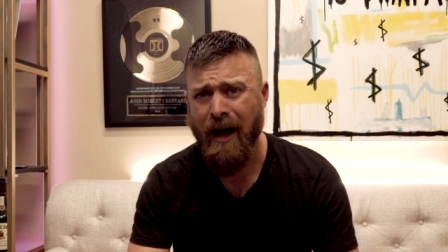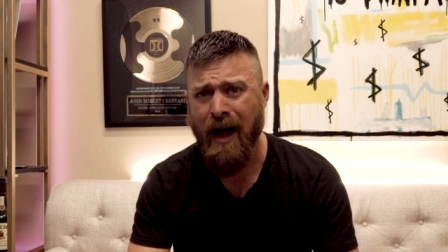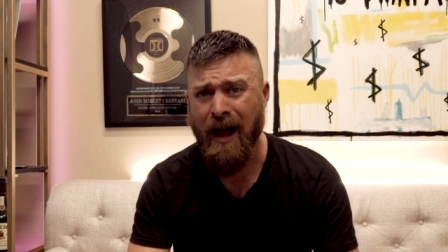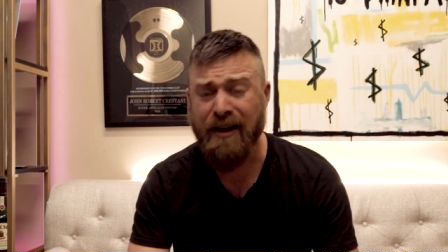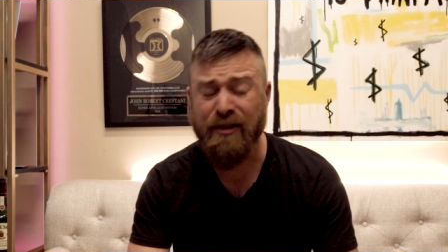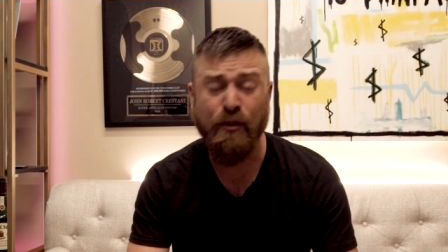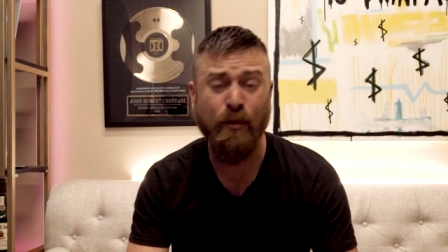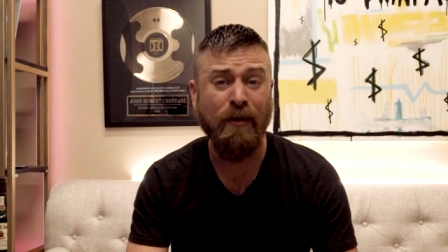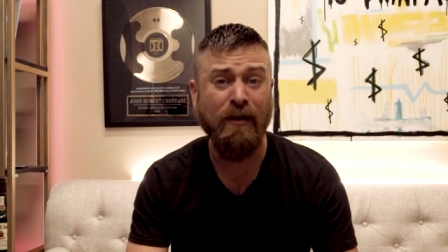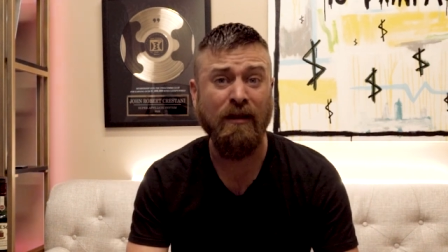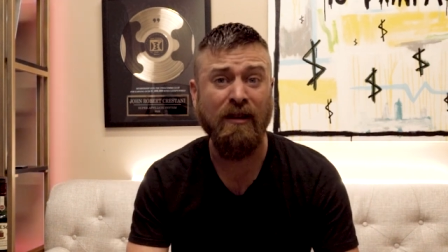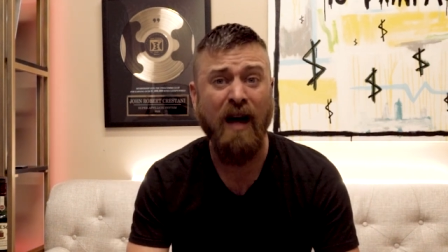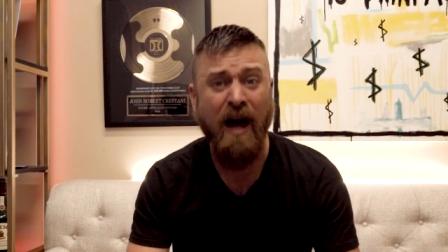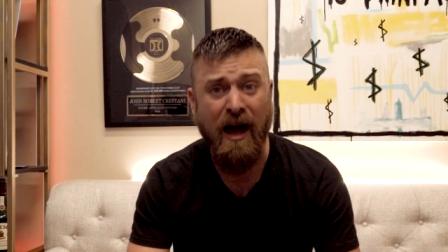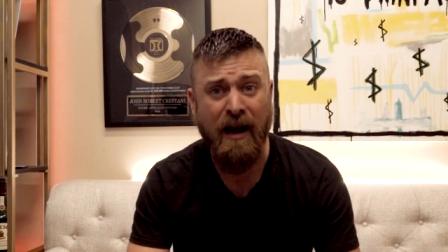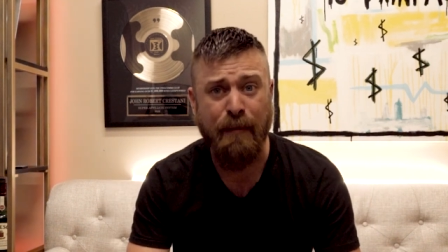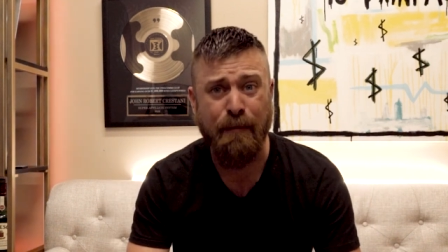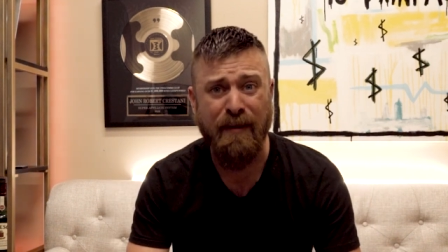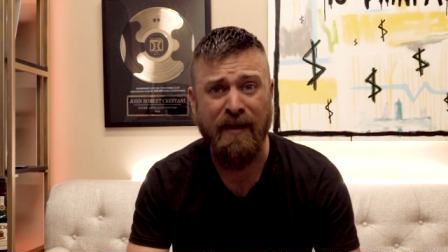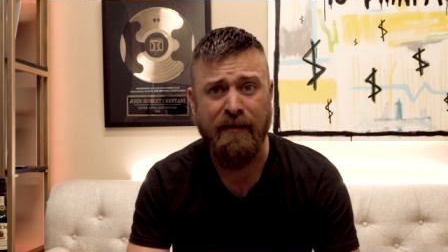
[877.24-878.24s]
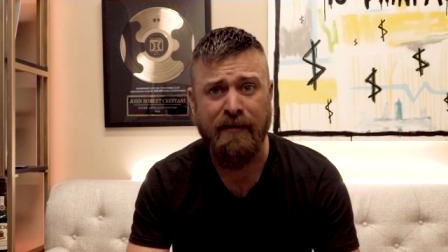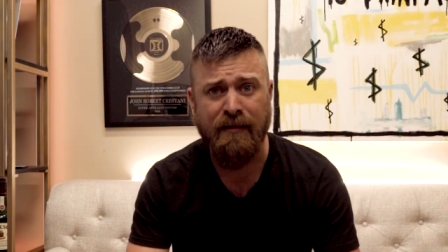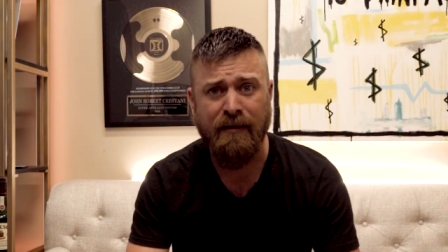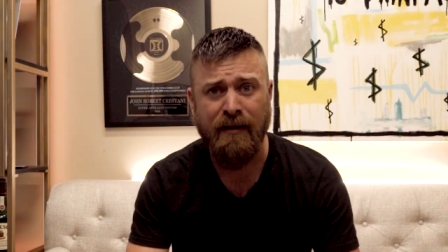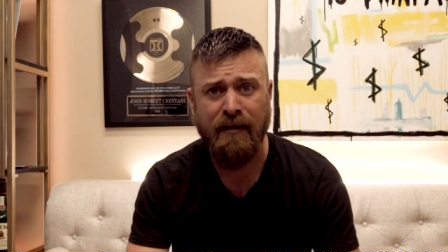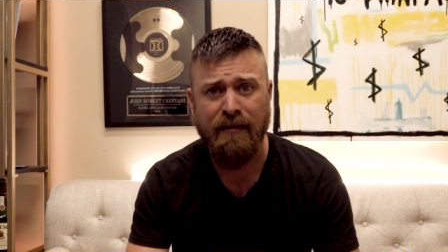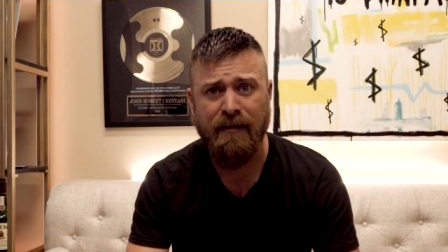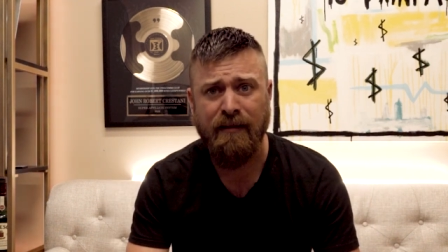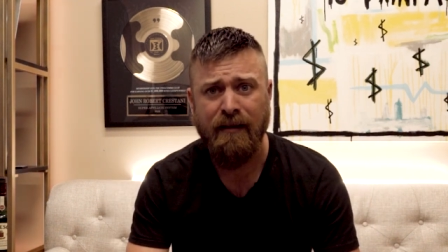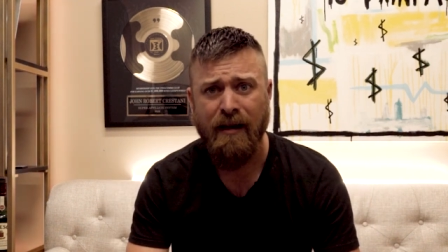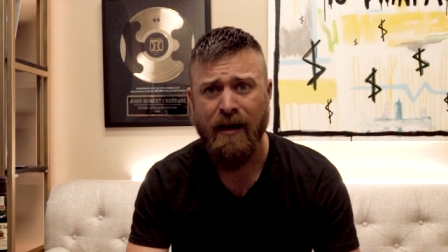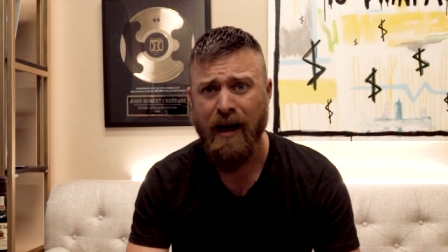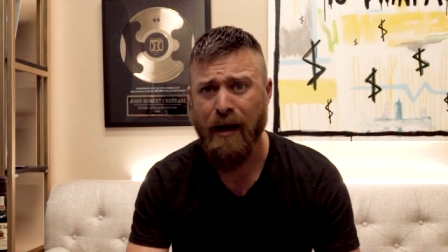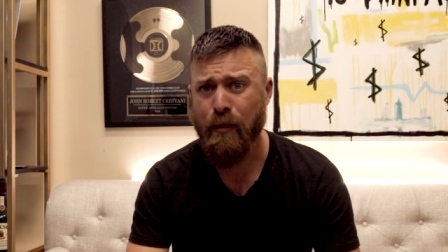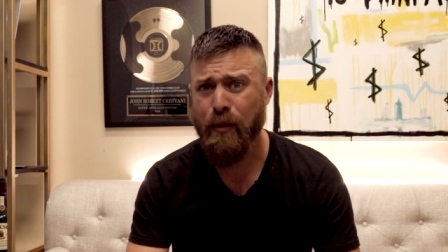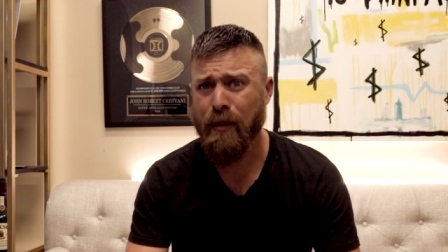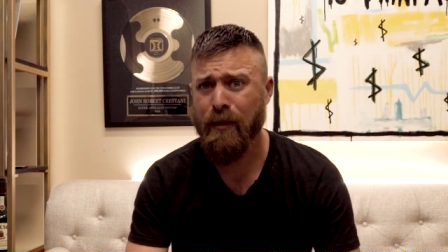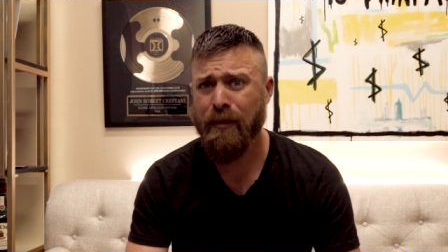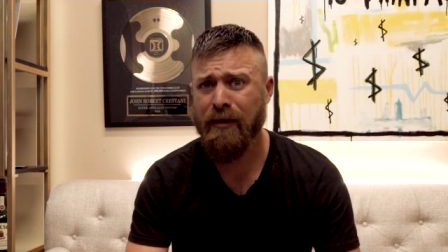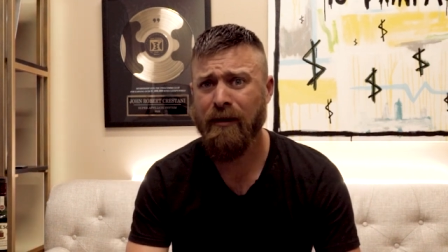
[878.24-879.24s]
I do a lot of business. I
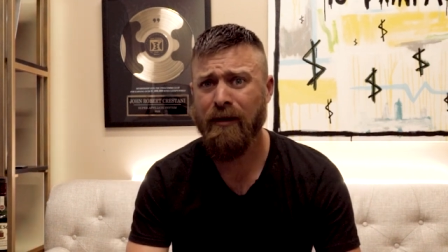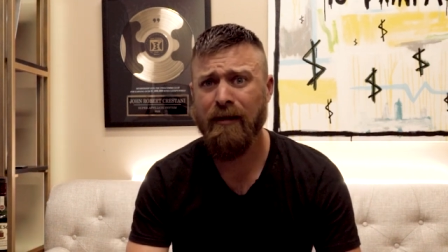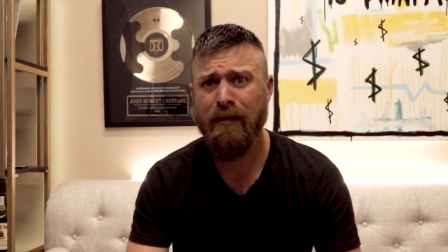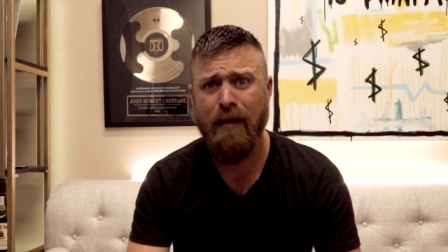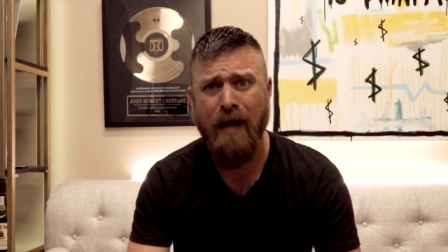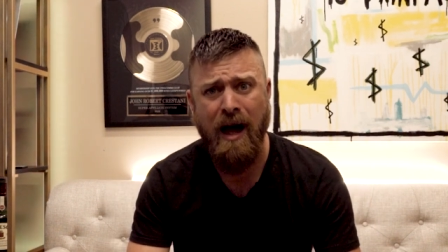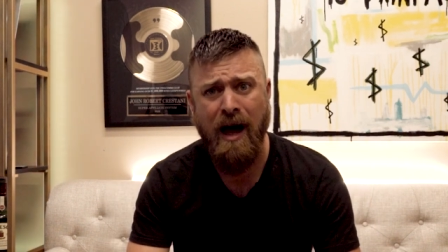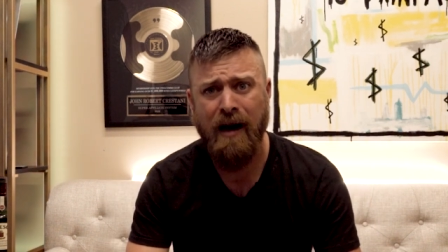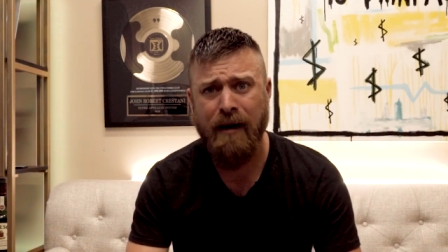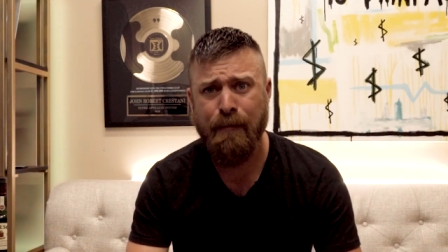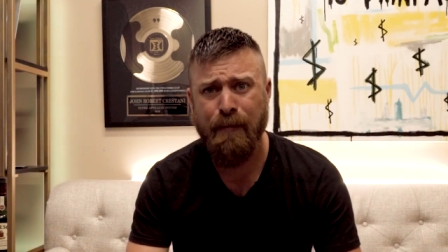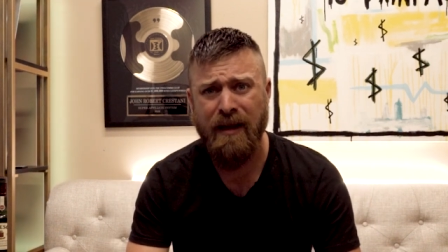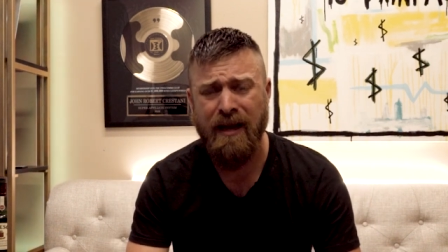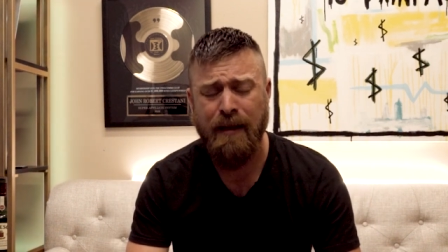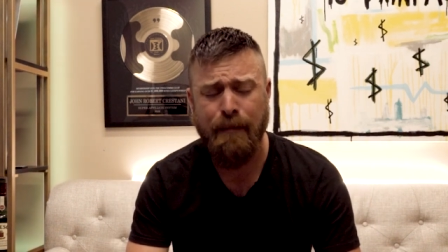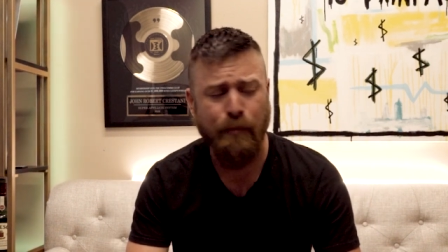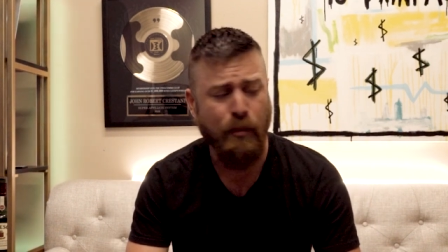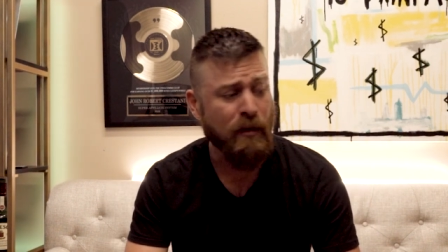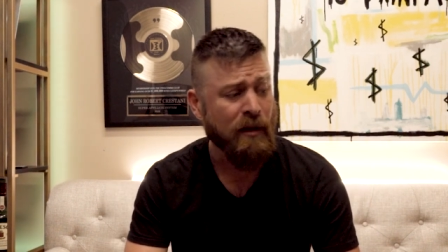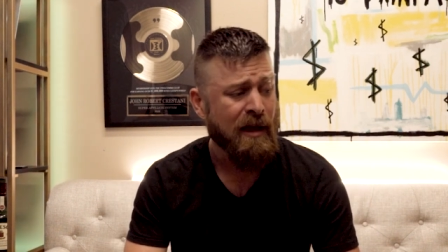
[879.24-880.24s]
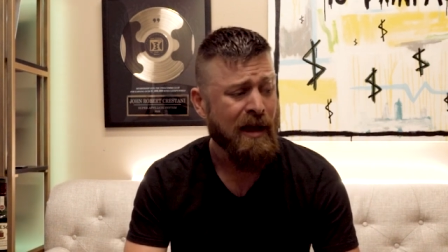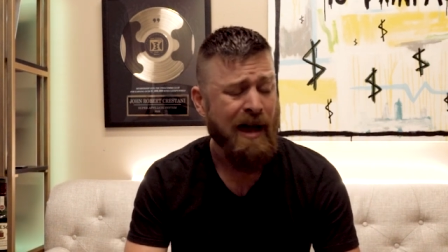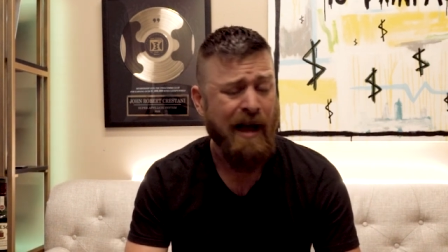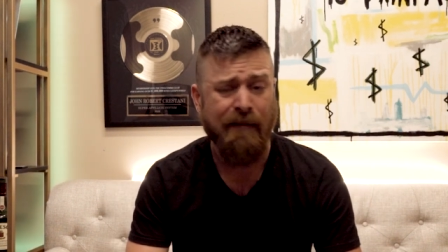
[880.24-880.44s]
work with a lot of people.